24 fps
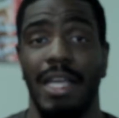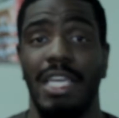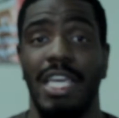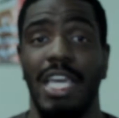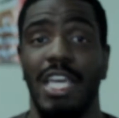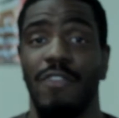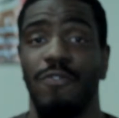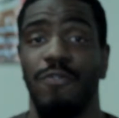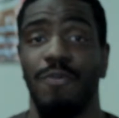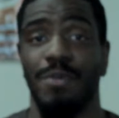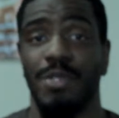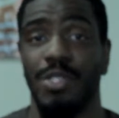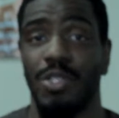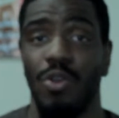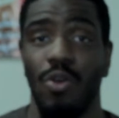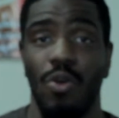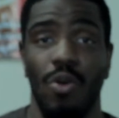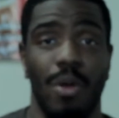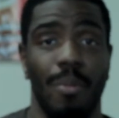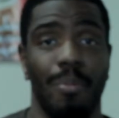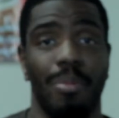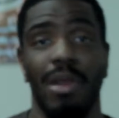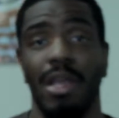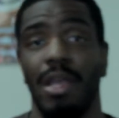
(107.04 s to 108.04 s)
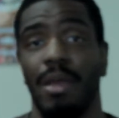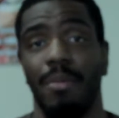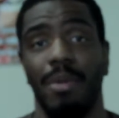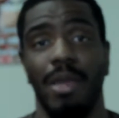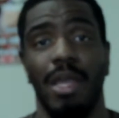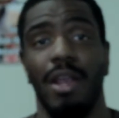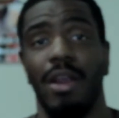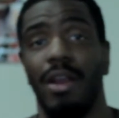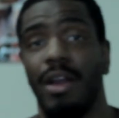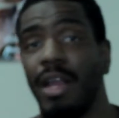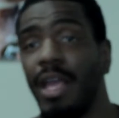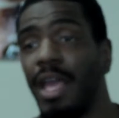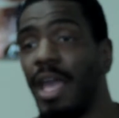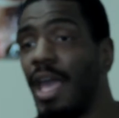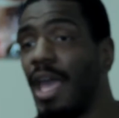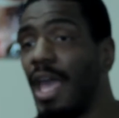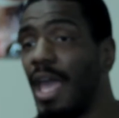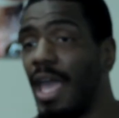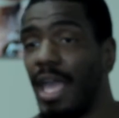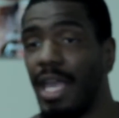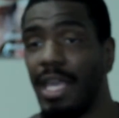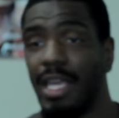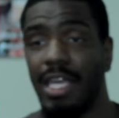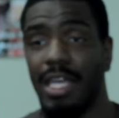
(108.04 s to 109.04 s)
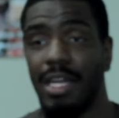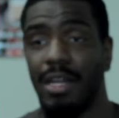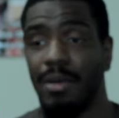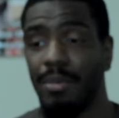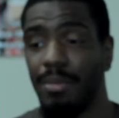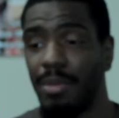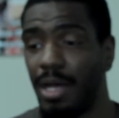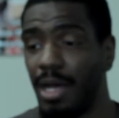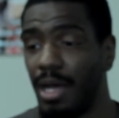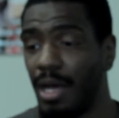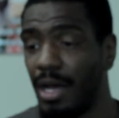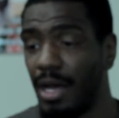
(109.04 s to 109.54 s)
kids from school and bring them here and get them